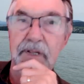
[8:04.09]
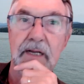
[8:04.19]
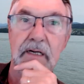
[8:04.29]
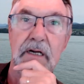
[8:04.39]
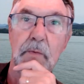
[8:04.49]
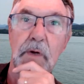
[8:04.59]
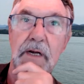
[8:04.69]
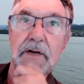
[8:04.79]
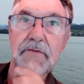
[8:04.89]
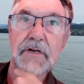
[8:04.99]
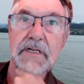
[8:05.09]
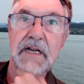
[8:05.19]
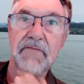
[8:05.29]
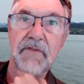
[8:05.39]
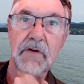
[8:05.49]
plug it into
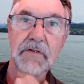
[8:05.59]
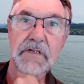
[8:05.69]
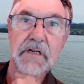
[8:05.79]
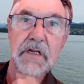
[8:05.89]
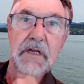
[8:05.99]
110 volts